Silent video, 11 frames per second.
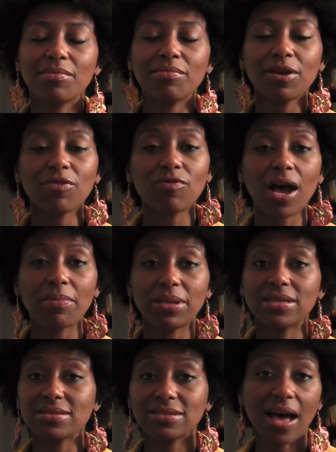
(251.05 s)
Mitt Romney
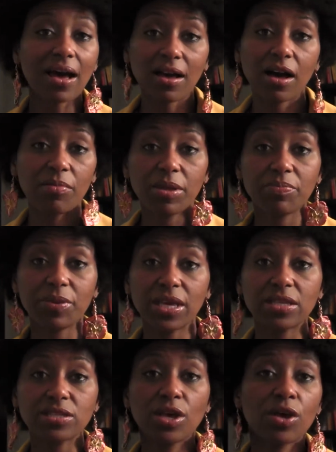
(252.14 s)
does not come in
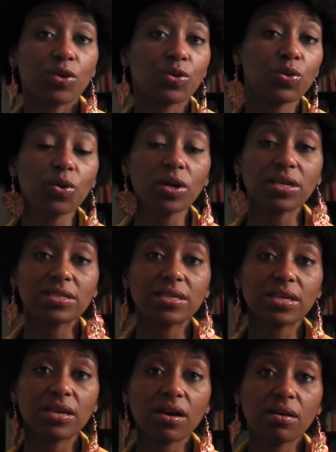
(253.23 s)
peace, nor does
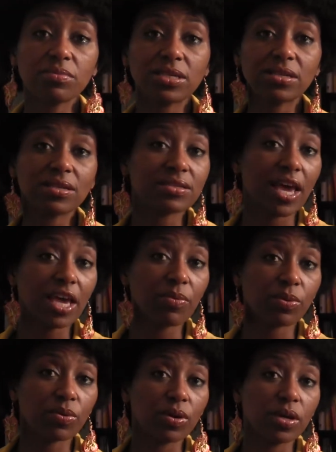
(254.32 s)
he come to the
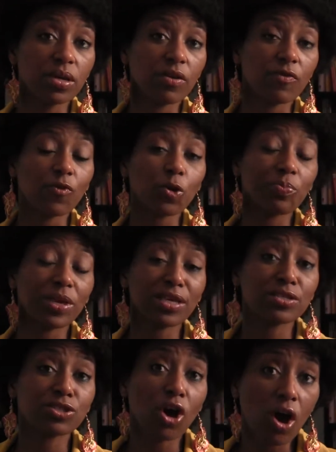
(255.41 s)
table for
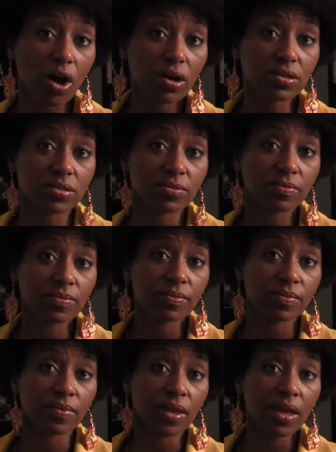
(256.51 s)
peace talks.
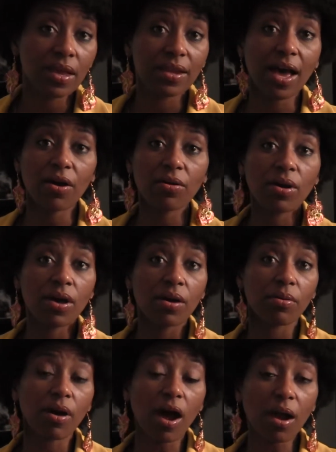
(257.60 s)
Now,
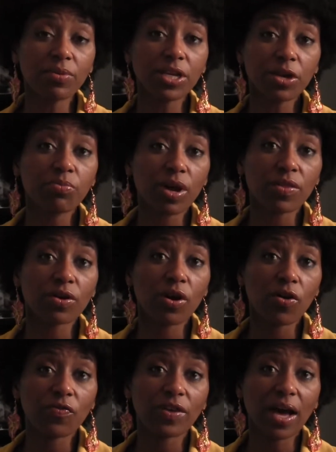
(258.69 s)
our dear brother
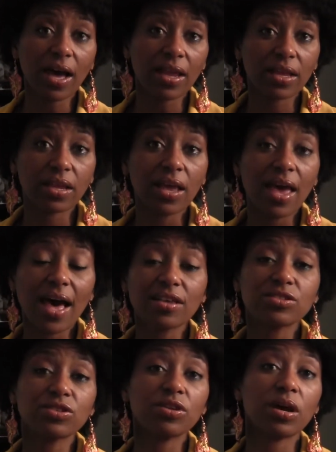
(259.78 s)
Kofi Annan
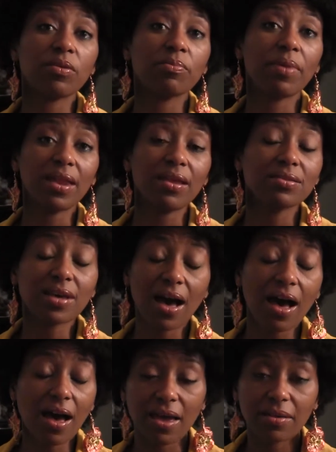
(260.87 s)
has stood up many
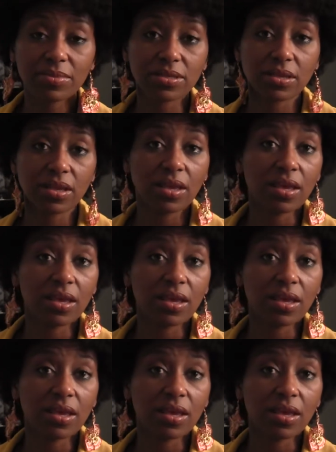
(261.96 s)
times